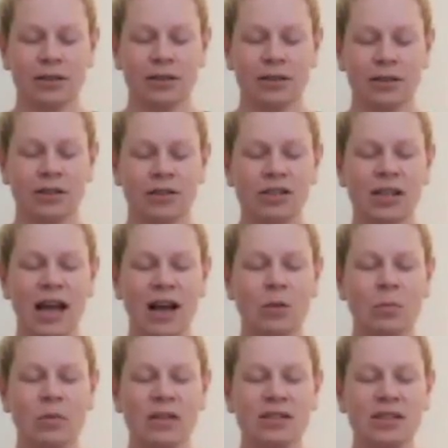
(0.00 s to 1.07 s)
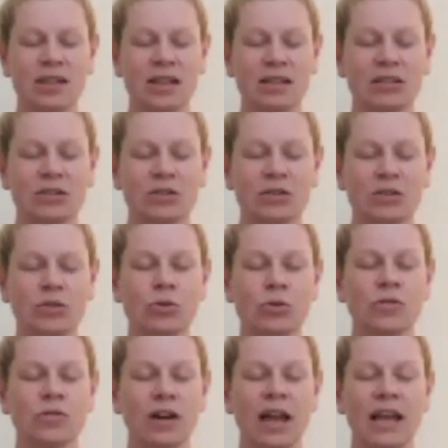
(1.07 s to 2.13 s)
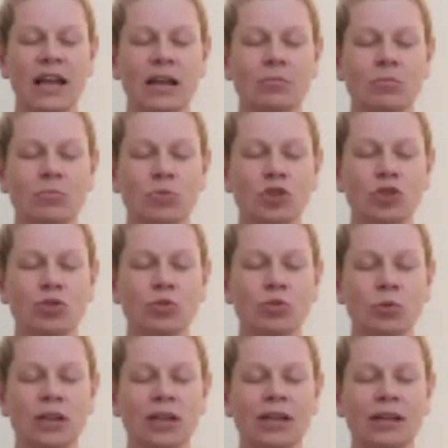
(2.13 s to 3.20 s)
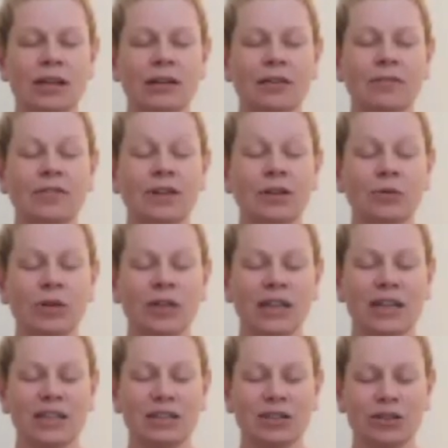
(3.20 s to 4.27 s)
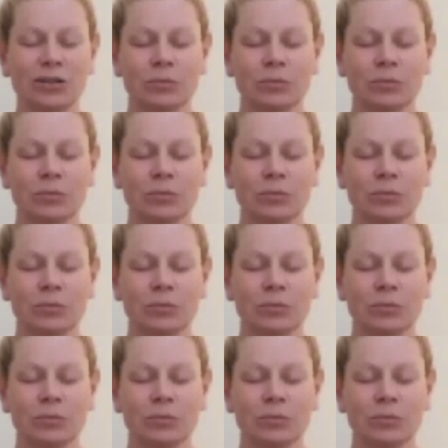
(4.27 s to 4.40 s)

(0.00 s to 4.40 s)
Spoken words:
Can just help us kindle those flames should we feel we need to.